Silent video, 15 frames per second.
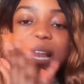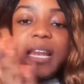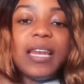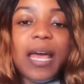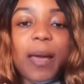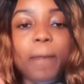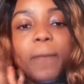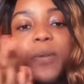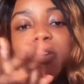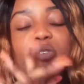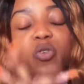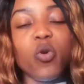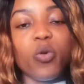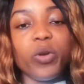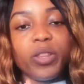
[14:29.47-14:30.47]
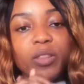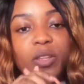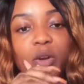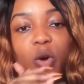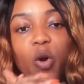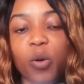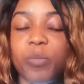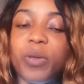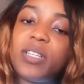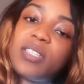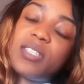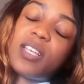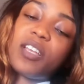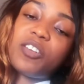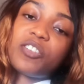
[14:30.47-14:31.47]
let me know in the comment
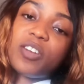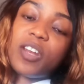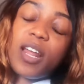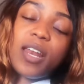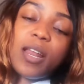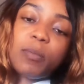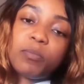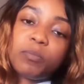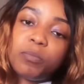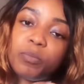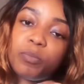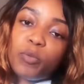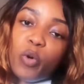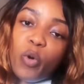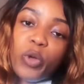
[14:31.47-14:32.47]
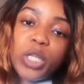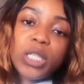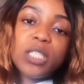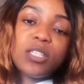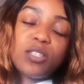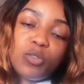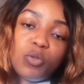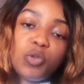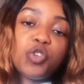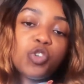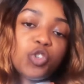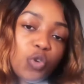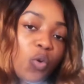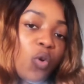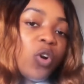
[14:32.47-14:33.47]
section, and I'm going to
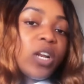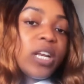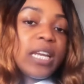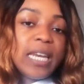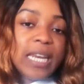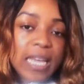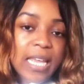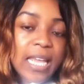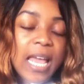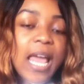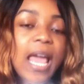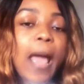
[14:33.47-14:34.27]
surely